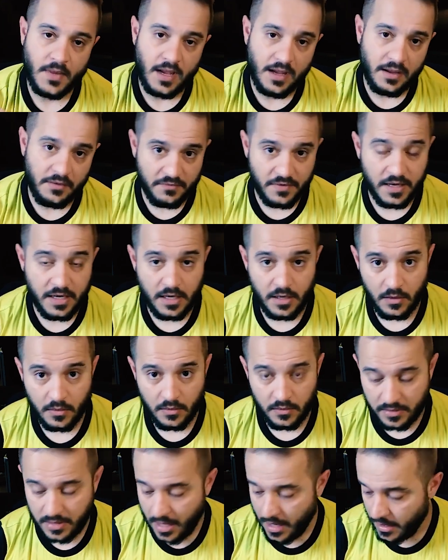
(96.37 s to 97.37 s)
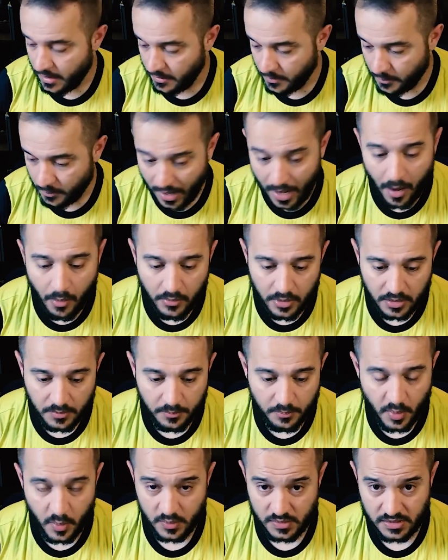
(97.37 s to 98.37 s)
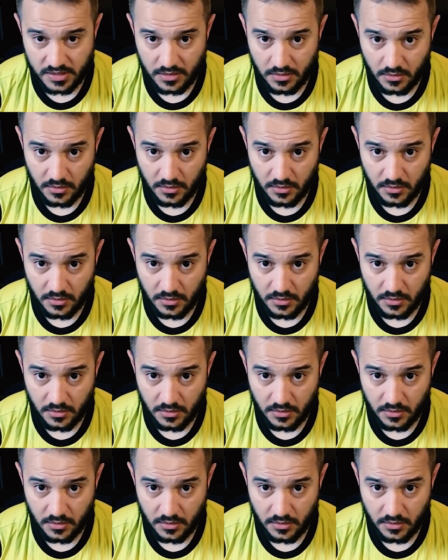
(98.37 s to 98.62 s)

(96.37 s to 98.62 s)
a video that Brownie posted